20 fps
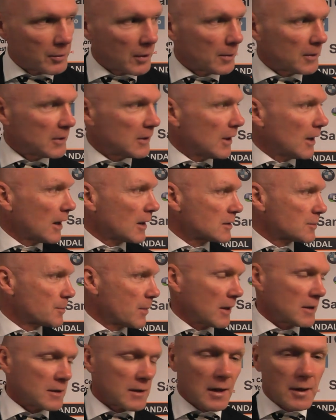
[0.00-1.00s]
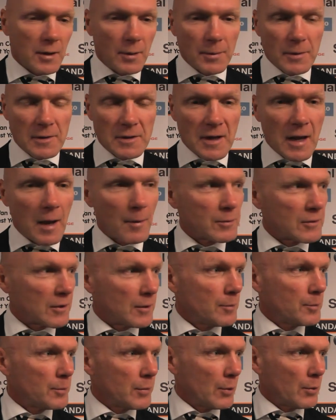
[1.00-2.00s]
probably didn't expect to end up as
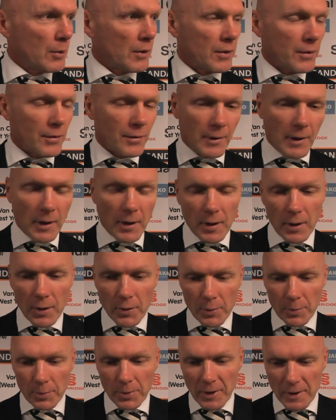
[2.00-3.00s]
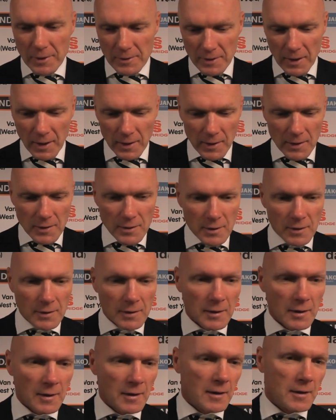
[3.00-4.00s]
captain, but with other players getting
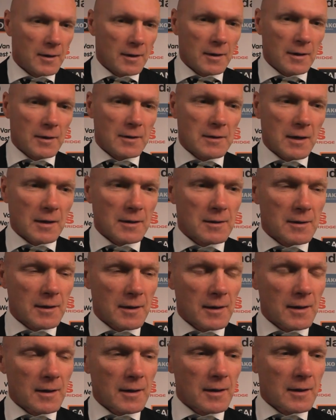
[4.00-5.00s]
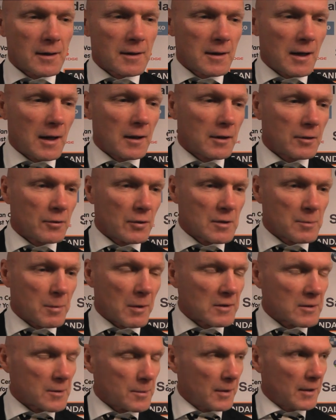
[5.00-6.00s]
injured, he's had the added
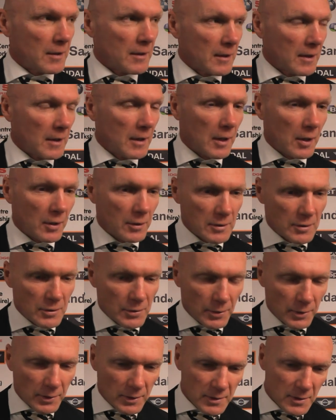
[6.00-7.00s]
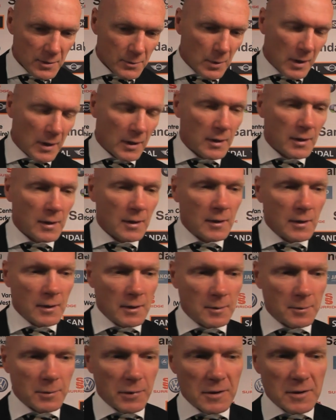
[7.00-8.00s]
responsibility on his shoulders as well.
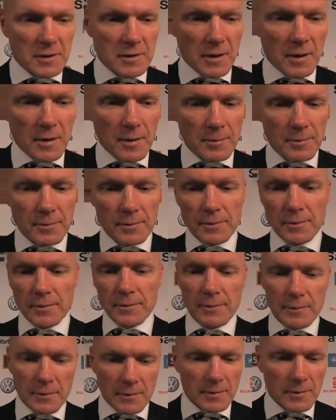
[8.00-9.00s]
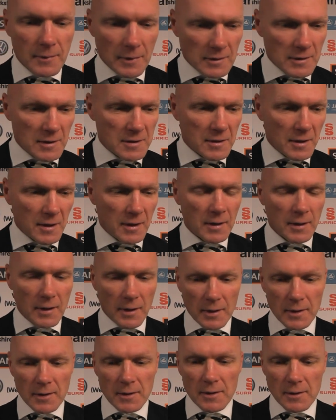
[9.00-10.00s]
But as I say,
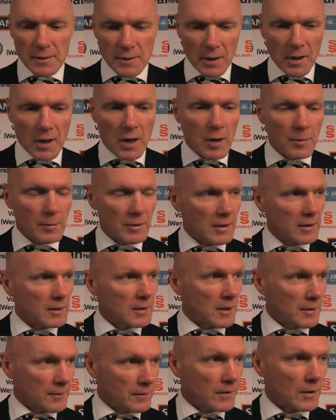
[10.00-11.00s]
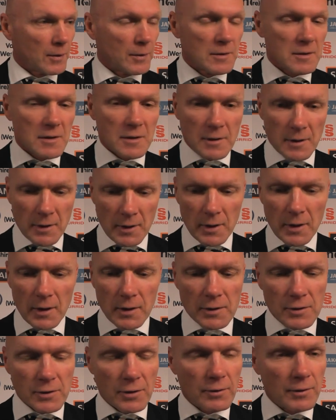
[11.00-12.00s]
he's a calming influence
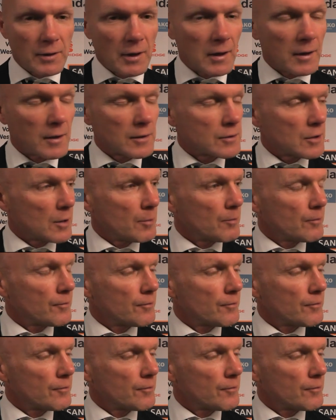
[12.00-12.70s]
and he's done a really good job.